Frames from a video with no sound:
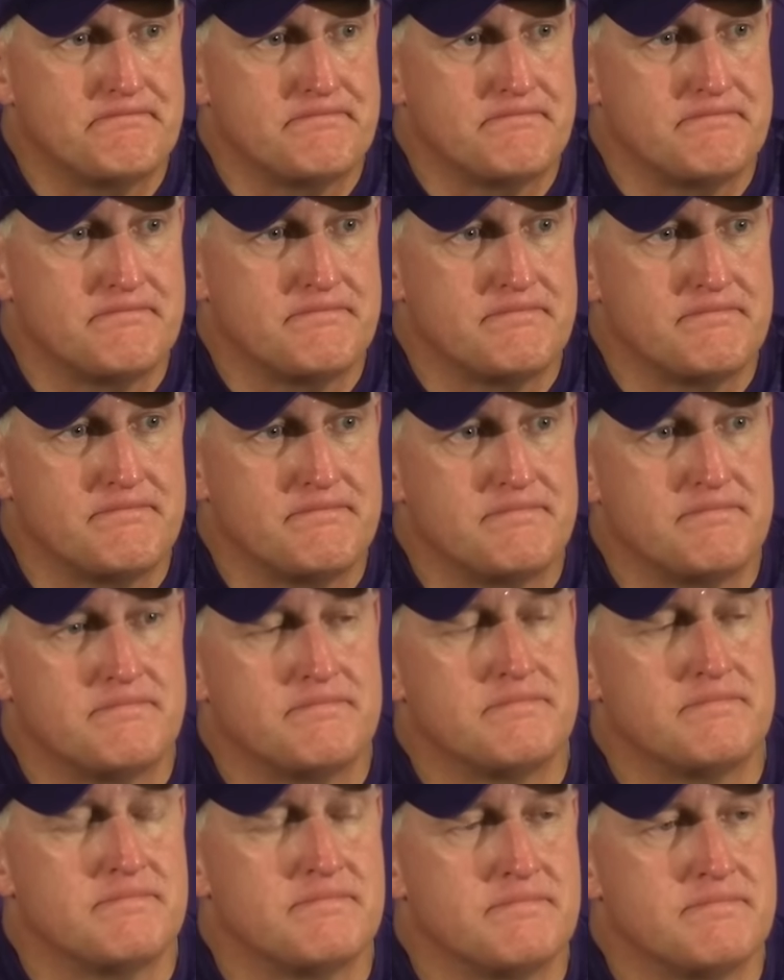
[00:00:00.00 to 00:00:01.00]

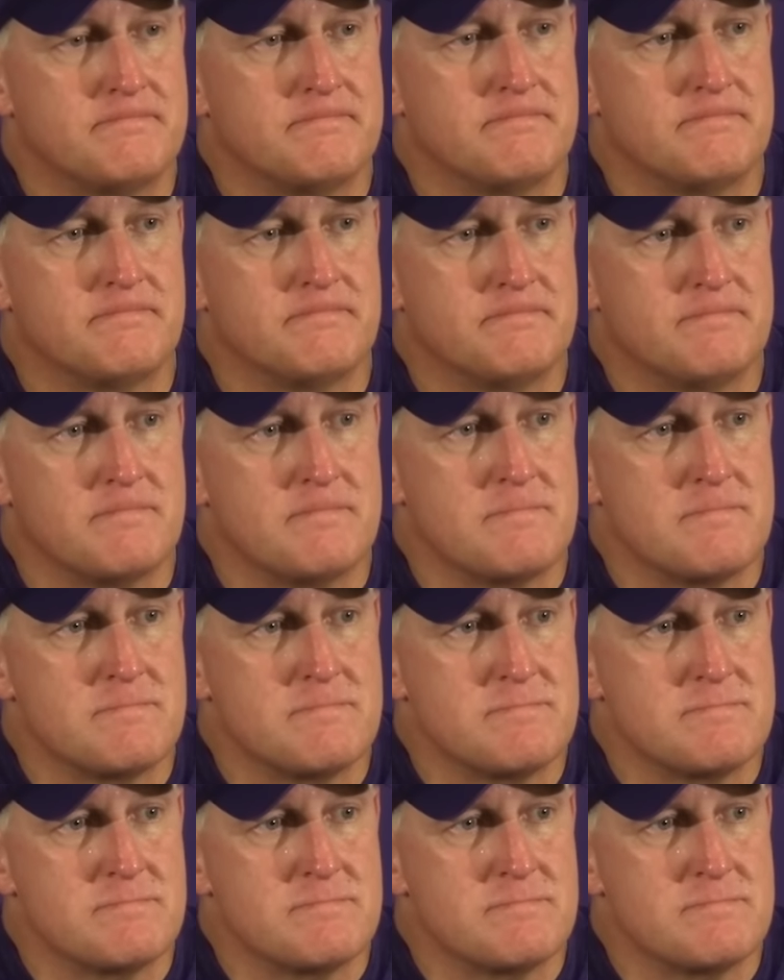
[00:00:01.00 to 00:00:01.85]
Nothing is said.